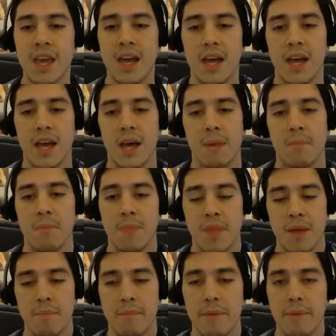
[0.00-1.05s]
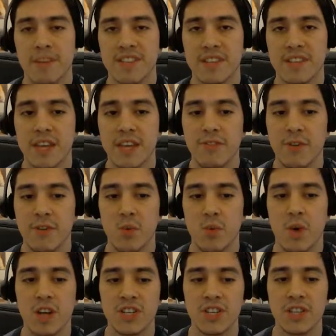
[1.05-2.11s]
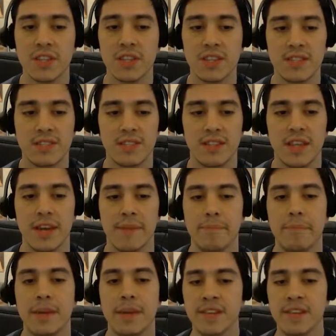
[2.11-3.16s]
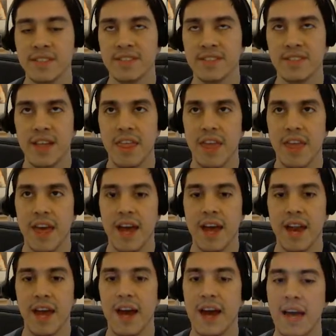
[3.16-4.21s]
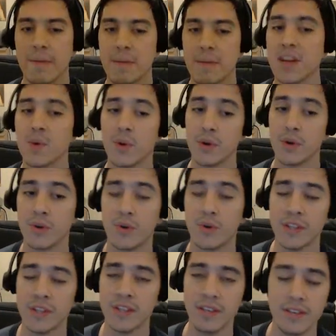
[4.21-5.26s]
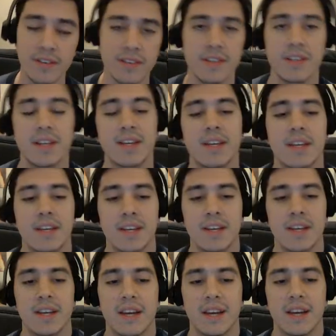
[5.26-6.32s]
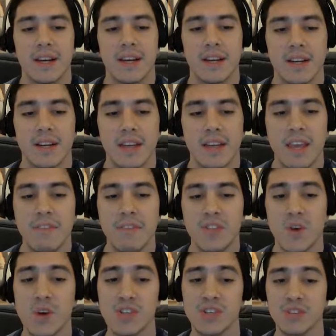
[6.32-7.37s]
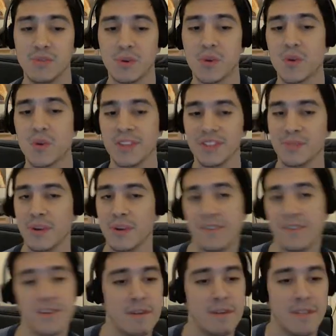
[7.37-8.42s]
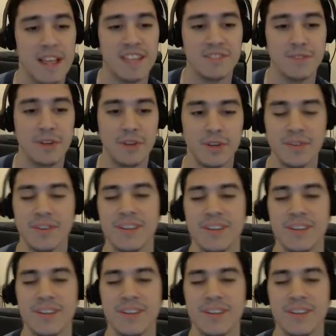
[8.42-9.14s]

Um, but basically, if you're watching this, that means that I'm in Ecuador currently. Uh, even though I just recorded this right after my last video.